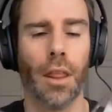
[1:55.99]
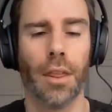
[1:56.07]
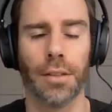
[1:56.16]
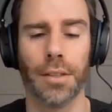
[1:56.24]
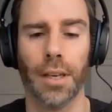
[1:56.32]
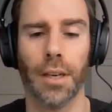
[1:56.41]

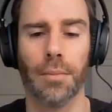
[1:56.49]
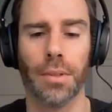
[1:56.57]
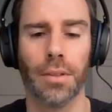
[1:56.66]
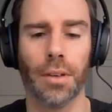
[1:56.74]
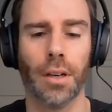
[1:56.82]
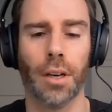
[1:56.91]
the same
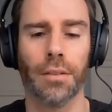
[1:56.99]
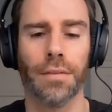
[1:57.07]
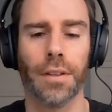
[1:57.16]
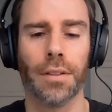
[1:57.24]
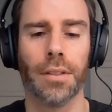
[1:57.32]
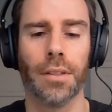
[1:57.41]

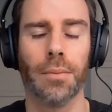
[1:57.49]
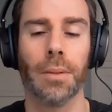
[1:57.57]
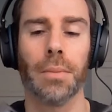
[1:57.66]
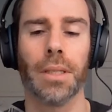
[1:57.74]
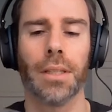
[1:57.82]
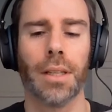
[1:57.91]
circumferences,
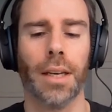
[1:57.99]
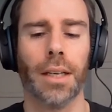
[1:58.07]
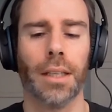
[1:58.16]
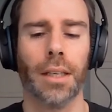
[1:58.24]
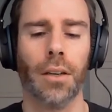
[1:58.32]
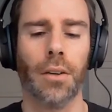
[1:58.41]
maybe
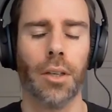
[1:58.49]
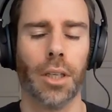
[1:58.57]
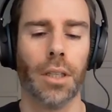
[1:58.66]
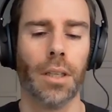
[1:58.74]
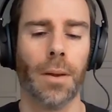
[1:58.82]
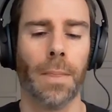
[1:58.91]
slightly
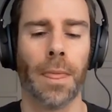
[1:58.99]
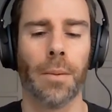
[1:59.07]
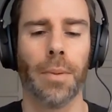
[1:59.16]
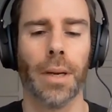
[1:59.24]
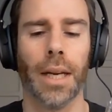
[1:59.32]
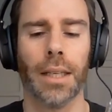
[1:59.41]
lower,
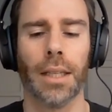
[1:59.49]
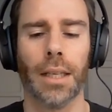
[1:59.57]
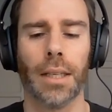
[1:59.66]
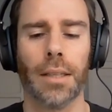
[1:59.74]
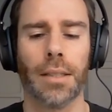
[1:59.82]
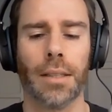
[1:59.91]
but at
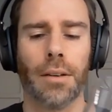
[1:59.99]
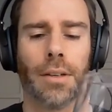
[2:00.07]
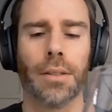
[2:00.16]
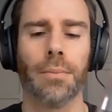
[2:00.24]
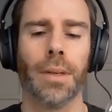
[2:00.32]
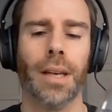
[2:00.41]
least there
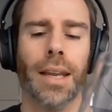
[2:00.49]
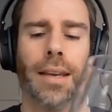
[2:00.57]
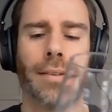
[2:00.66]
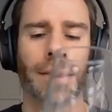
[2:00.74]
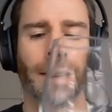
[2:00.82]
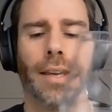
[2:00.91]
is
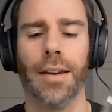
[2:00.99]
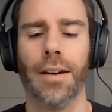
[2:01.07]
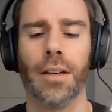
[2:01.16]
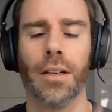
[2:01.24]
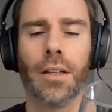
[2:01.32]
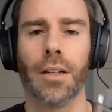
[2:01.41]
less
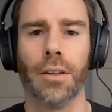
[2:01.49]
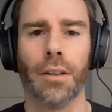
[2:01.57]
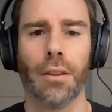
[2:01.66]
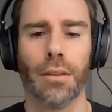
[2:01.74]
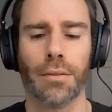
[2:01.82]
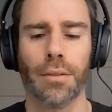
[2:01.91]
air
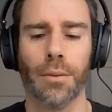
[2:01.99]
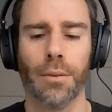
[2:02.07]
going through the